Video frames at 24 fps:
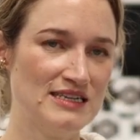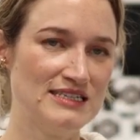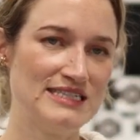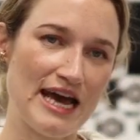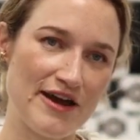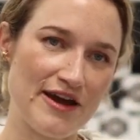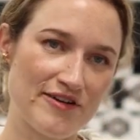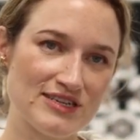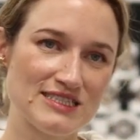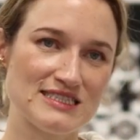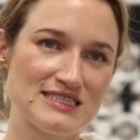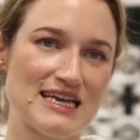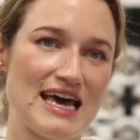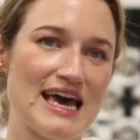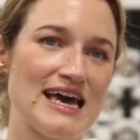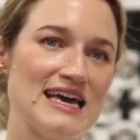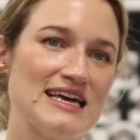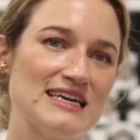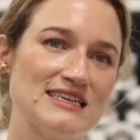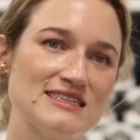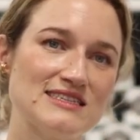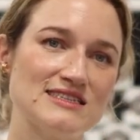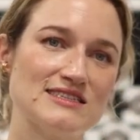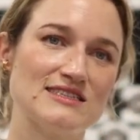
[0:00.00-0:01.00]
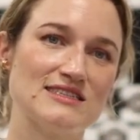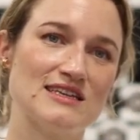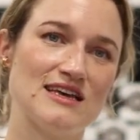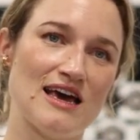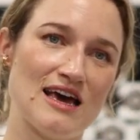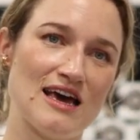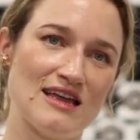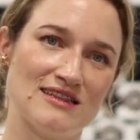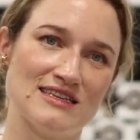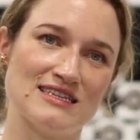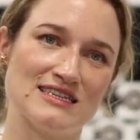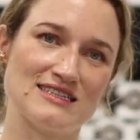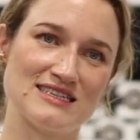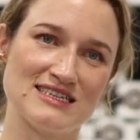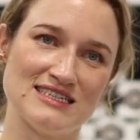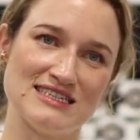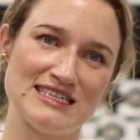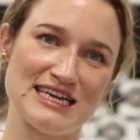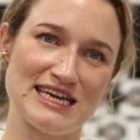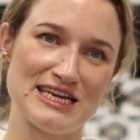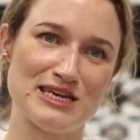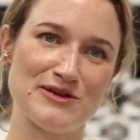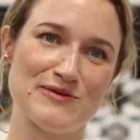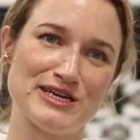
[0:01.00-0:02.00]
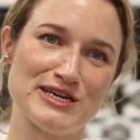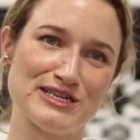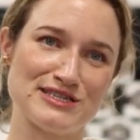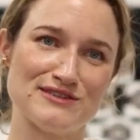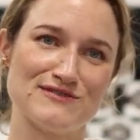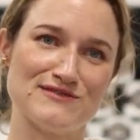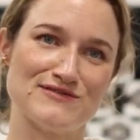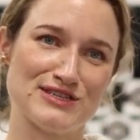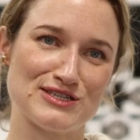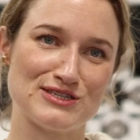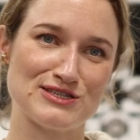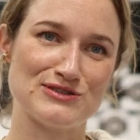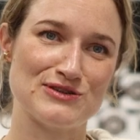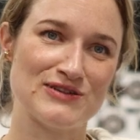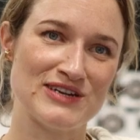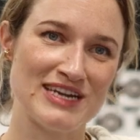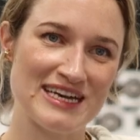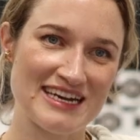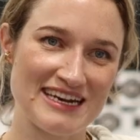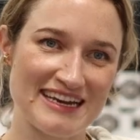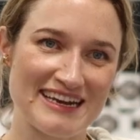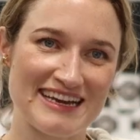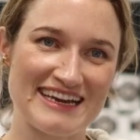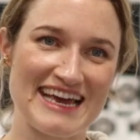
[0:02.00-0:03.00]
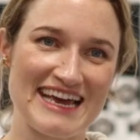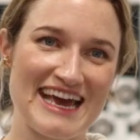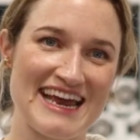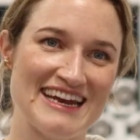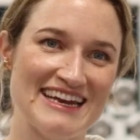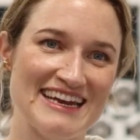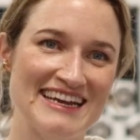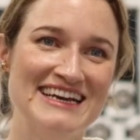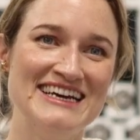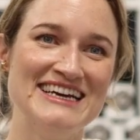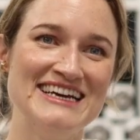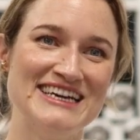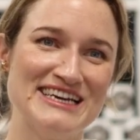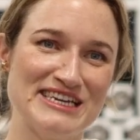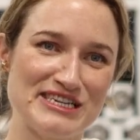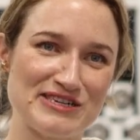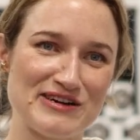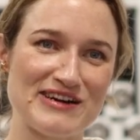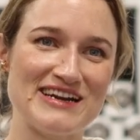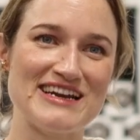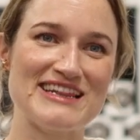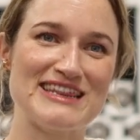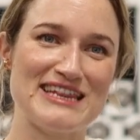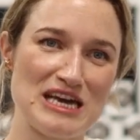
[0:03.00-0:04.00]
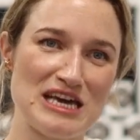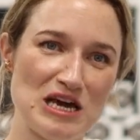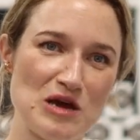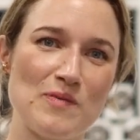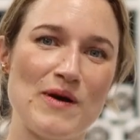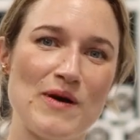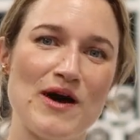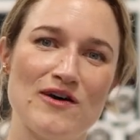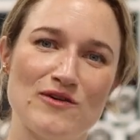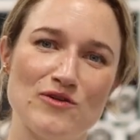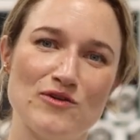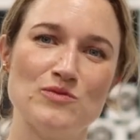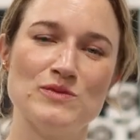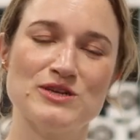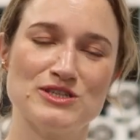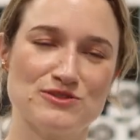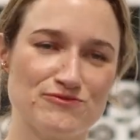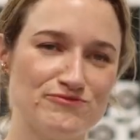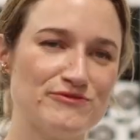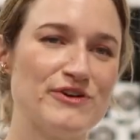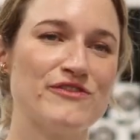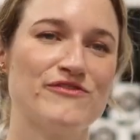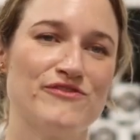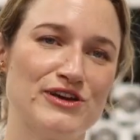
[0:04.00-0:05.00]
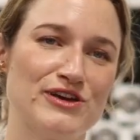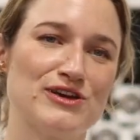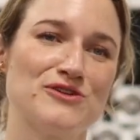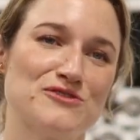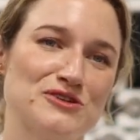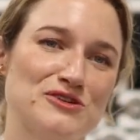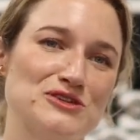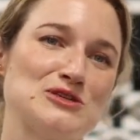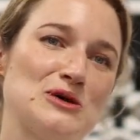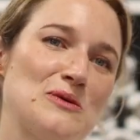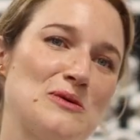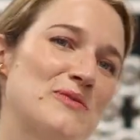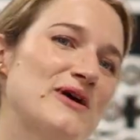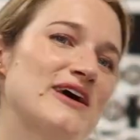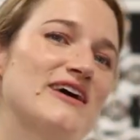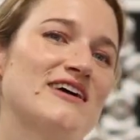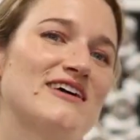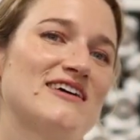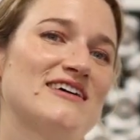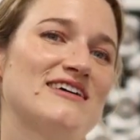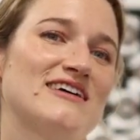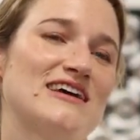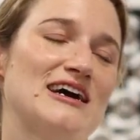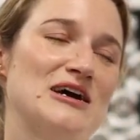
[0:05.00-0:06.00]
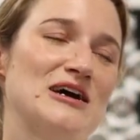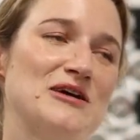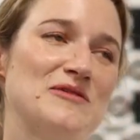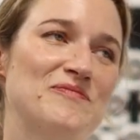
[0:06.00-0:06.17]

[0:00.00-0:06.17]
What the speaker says: Terence Hayes and this continuation of the sonnet, and again, trying to think about almost riffing on a topic.